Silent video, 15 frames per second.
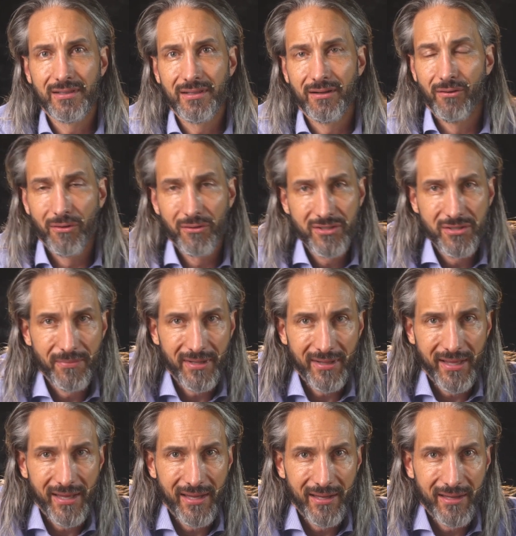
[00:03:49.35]

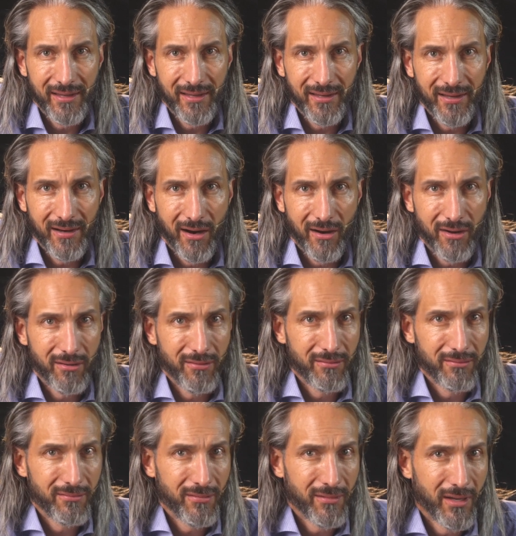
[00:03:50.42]
ultimately, are
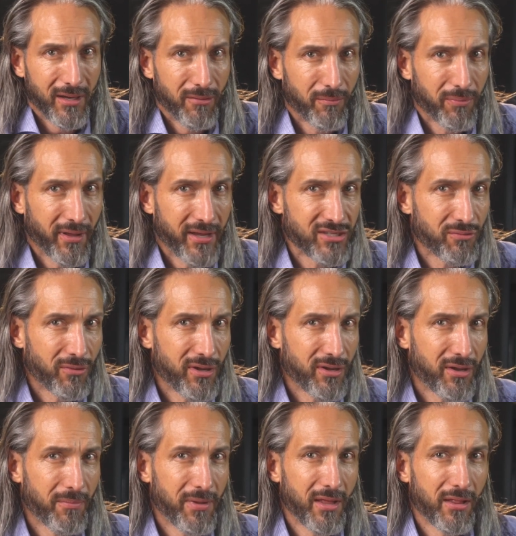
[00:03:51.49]
you in a place where you
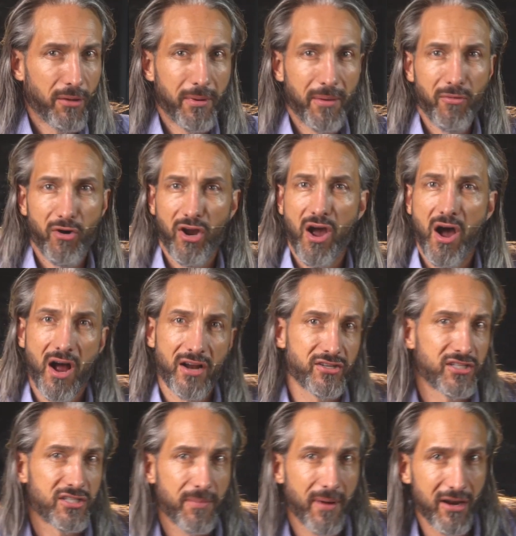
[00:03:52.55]
could be a little bit more
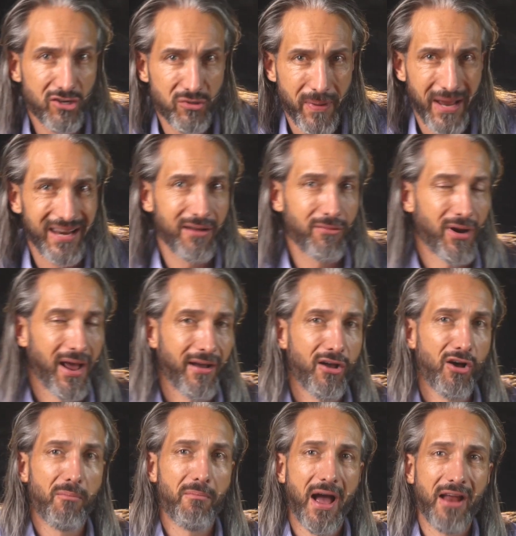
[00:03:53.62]
conscious about your spending, what I
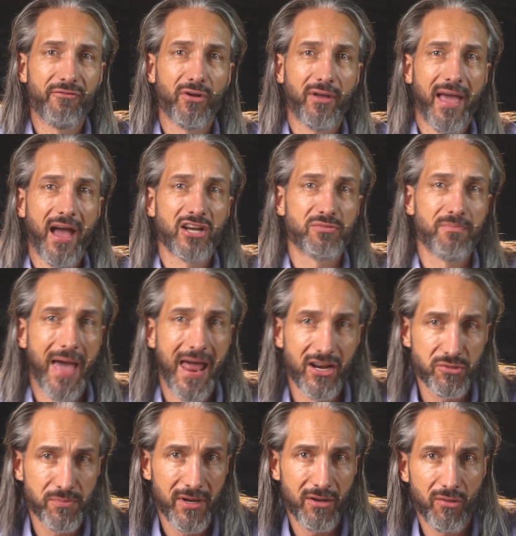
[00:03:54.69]
call mindful cash
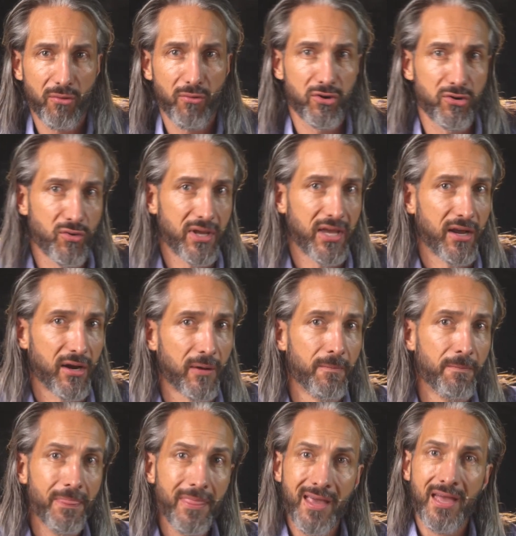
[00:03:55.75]
management that we're doing here?
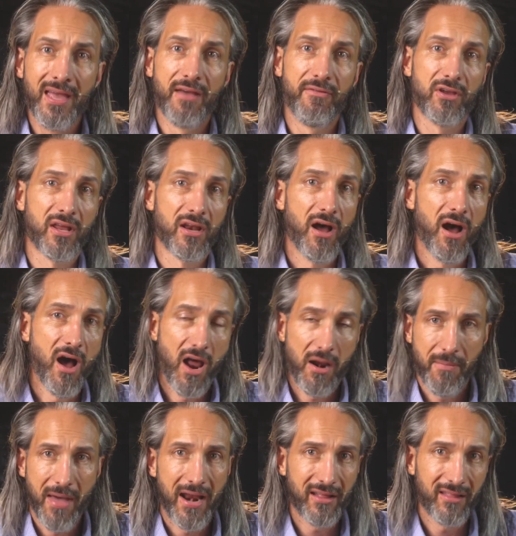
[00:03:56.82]
If you can
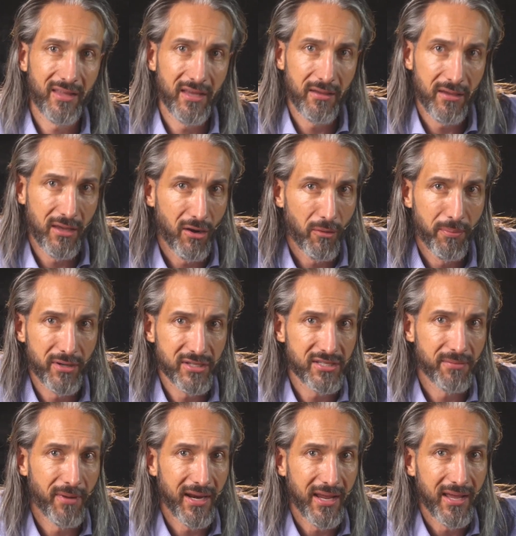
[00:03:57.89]
automatically, you know, put
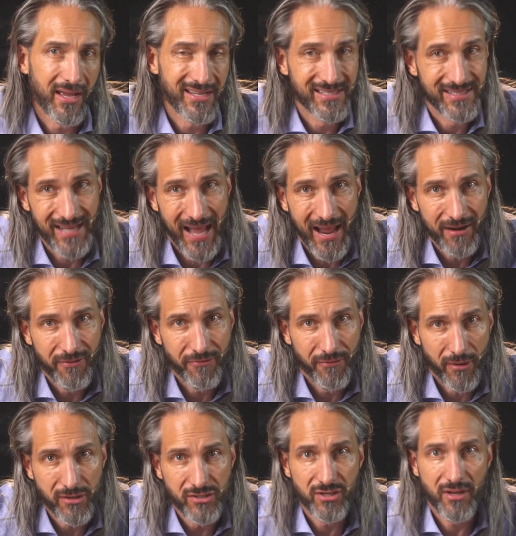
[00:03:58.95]
some money aside
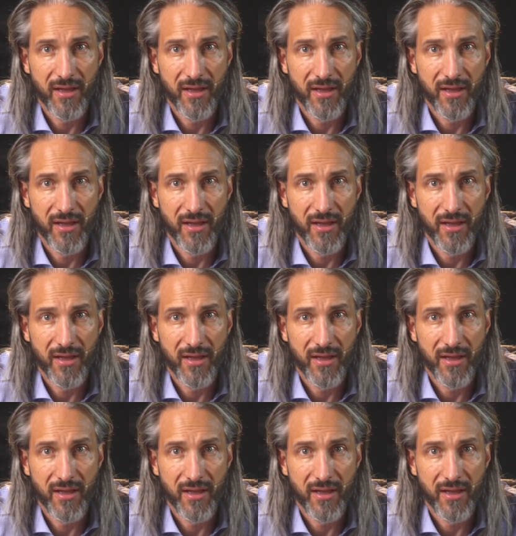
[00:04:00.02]
first so you